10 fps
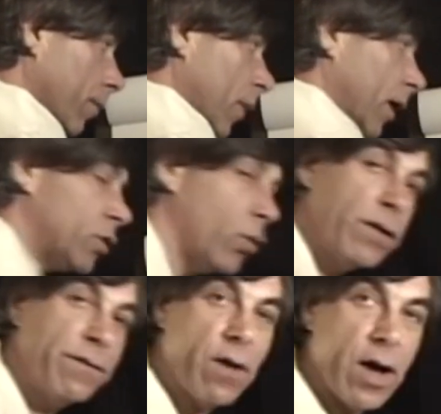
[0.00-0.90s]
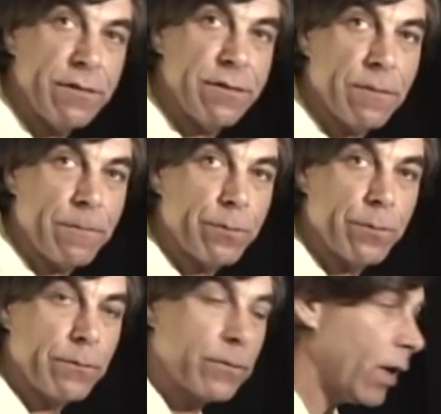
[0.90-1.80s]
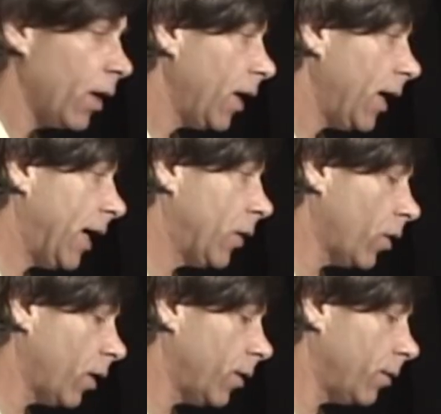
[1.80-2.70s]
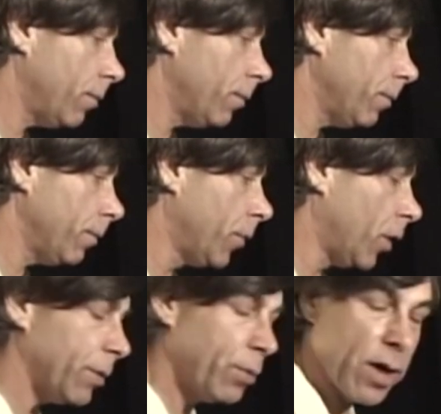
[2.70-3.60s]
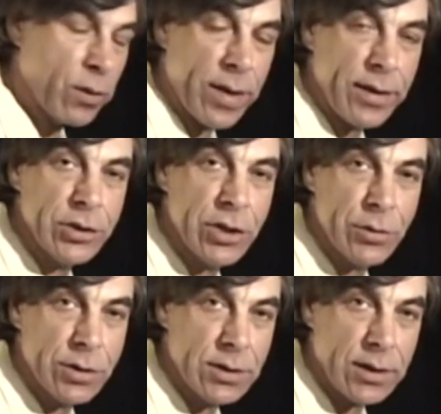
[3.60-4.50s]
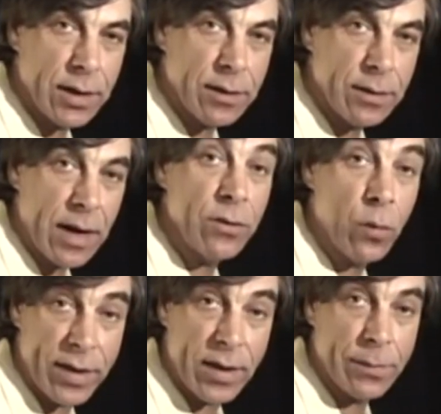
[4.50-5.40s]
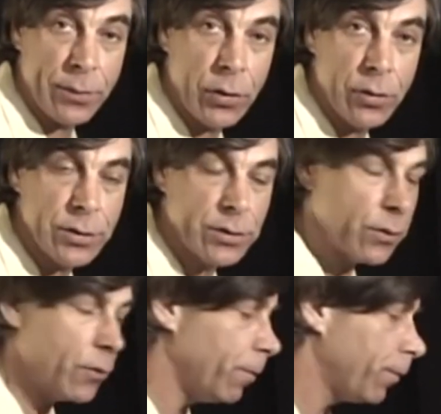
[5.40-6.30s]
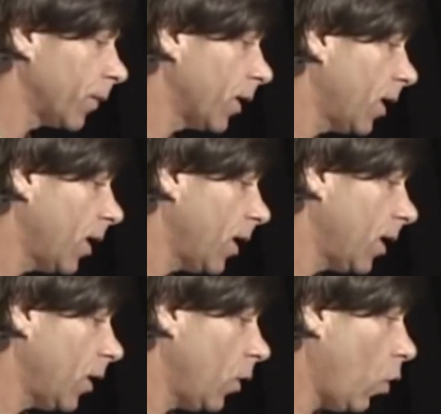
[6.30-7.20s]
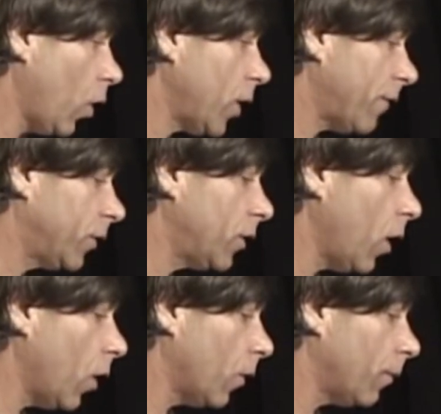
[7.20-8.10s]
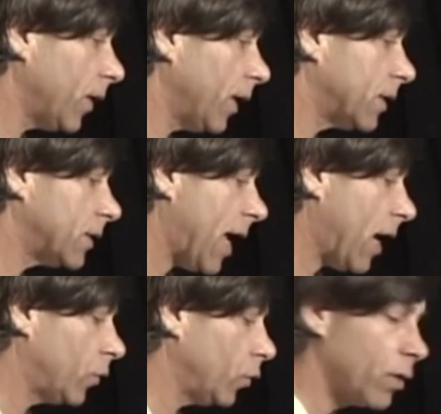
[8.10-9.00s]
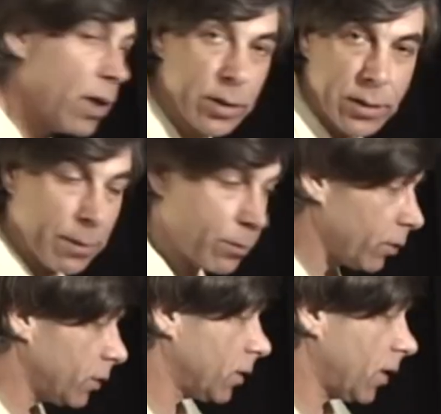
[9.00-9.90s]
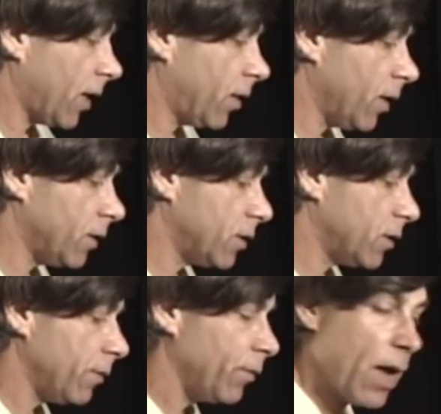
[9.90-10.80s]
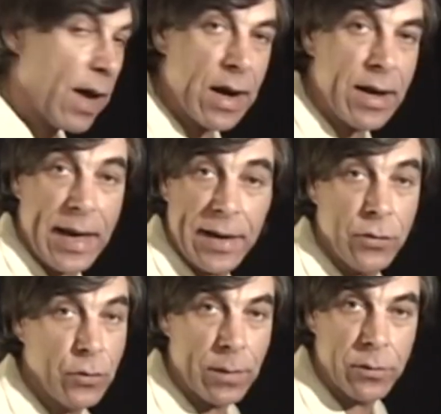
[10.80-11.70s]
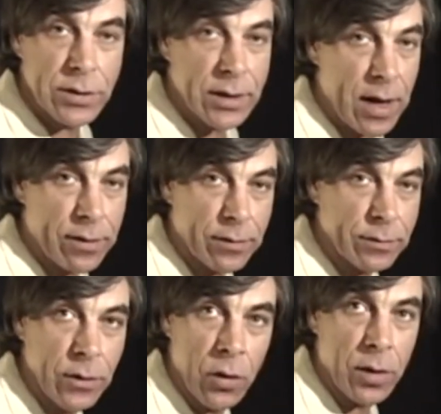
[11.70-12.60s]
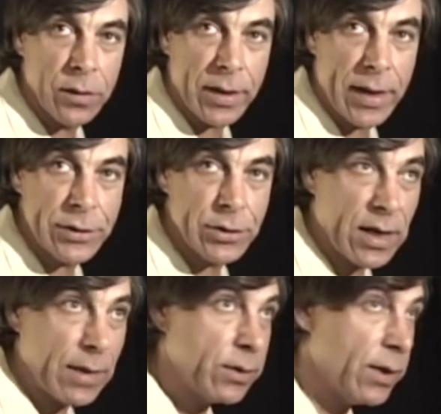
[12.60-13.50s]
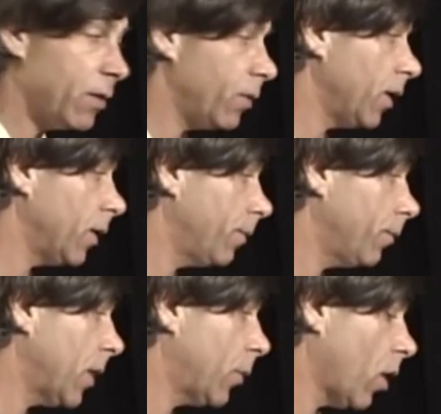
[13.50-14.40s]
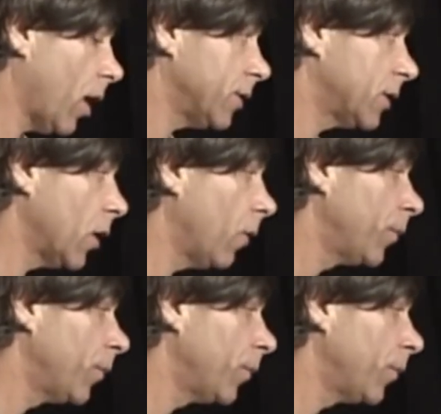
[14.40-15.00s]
25. In order to multiply the way the Egyptians did and the way the computers do, all you have to know is how to double numbers like this and how to add two numbers together. No multiplication table needed to be memorized. So